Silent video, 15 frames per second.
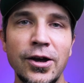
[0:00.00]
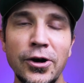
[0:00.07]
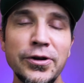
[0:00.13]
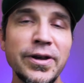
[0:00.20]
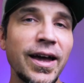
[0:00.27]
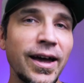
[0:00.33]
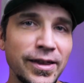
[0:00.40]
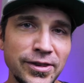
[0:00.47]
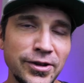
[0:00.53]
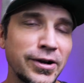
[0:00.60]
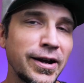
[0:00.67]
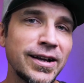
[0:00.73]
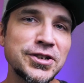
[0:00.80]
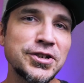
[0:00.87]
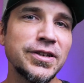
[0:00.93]
Oh, yeah. There
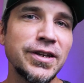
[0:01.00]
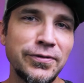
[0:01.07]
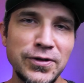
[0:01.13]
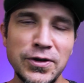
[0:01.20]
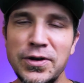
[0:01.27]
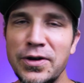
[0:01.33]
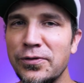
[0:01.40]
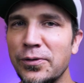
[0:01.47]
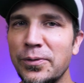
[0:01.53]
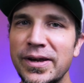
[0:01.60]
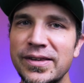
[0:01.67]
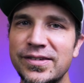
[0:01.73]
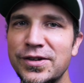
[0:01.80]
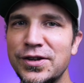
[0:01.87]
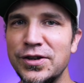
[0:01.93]
are actually a few different
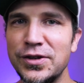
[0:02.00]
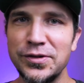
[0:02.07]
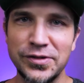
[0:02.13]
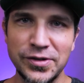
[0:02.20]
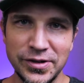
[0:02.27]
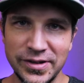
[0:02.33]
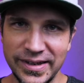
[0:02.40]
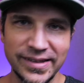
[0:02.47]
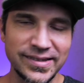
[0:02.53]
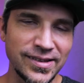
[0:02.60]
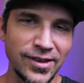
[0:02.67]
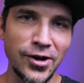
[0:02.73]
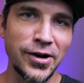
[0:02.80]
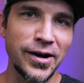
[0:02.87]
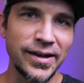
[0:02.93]
ways you can use your
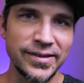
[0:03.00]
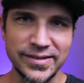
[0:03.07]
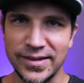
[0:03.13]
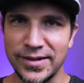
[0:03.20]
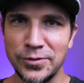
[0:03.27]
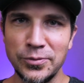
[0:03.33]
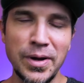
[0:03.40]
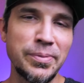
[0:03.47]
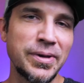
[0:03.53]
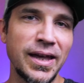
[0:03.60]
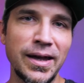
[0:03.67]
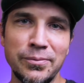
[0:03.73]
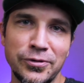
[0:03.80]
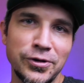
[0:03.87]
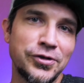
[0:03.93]
DSLR as a
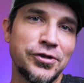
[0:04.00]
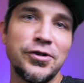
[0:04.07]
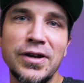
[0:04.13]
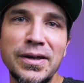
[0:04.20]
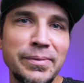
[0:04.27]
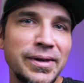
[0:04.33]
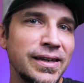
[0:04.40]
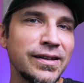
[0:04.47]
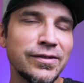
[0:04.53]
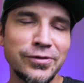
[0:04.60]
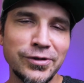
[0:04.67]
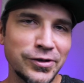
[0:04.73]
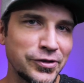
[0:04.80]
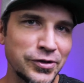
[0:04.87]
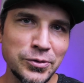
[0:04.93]
webcam for streaming,
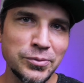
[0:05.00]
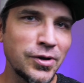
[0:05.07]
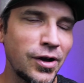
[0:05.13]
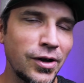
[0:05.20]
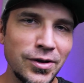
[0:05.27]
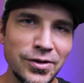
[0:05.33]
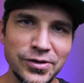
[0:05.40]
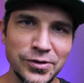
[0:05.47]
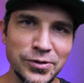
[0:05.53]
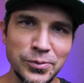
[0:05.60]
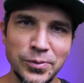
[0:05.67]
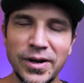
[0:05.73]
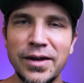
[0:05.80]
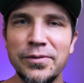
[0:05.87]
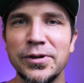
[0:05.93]
for Zoom calls, or
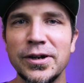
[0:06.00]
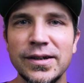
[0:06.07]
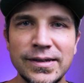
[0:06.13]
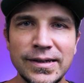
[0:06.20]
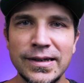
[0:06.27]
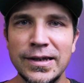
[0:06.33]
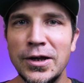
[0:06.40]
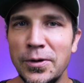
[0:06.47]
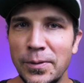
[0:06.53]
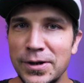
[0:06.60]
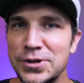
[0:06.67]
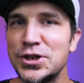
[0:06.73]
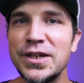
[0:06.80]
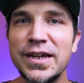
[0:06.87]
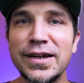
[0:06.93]
whatever. Why
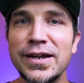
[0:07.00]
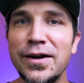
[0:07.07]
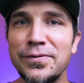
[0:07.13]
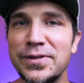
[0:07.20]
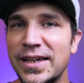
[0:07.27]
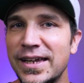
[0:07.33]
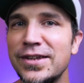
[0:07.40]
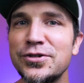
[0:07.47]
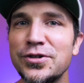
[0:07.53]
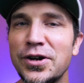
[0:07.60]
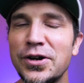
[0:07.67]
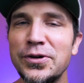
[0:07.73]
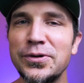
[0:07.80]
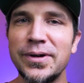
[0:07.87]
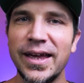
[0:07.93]
don't you kick off the
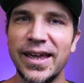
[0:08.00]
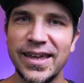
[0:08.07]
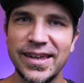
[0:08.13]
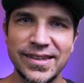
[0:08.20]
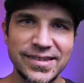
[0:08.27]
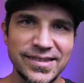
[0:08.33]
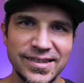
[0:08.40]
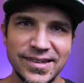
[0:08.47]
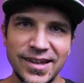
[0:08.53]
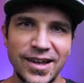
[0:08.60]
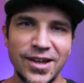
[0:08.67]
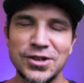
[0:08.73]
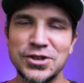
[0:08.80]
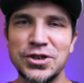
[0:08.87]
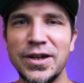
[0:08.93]
intro and
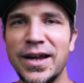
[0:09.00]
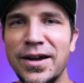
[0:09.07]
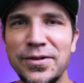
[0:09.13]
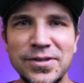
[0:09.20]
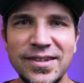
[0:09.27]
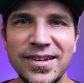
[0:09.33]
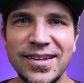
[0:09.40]
I'll show you how it's